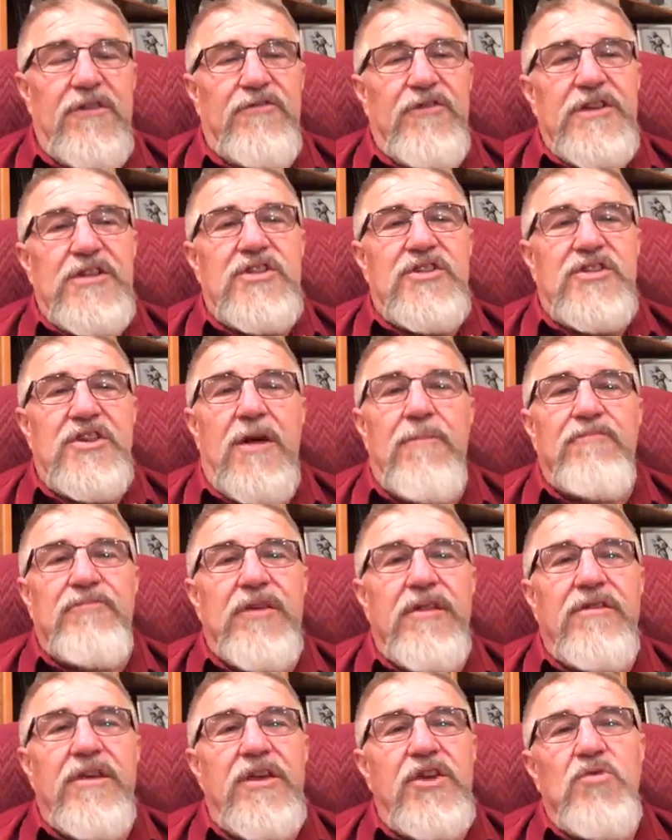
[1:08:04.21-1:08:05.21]
if it's
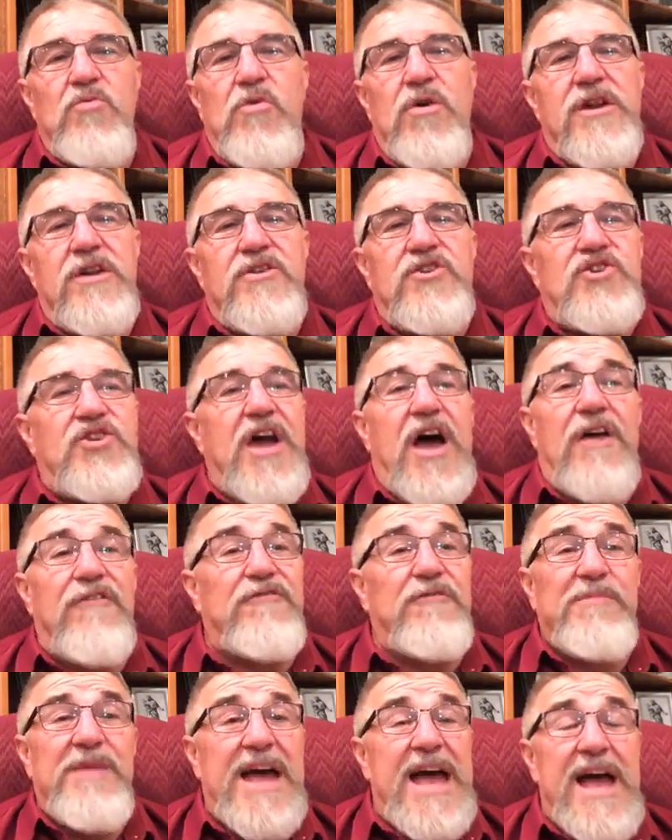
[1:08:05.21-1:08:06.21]
something that you want to shout
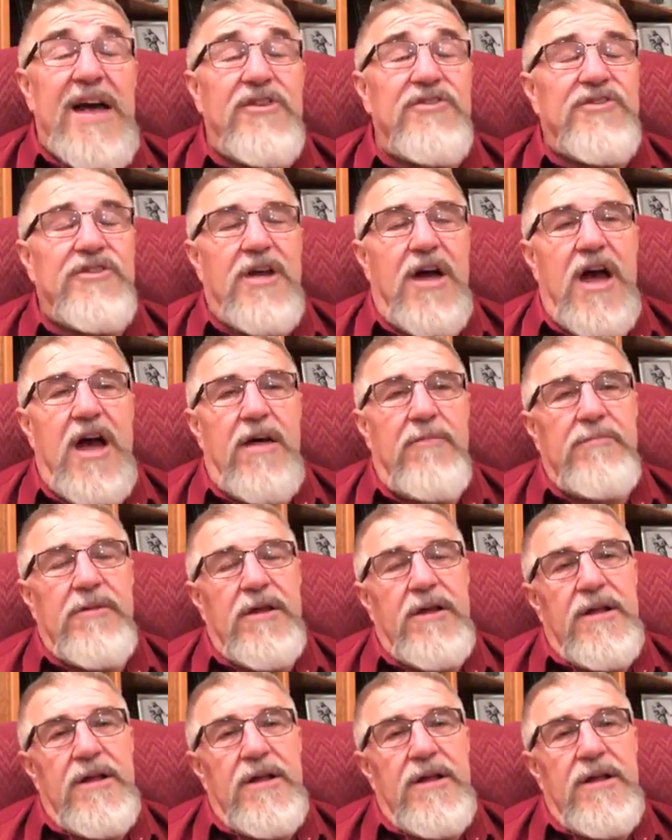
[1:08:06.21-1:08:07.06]
from the housetop.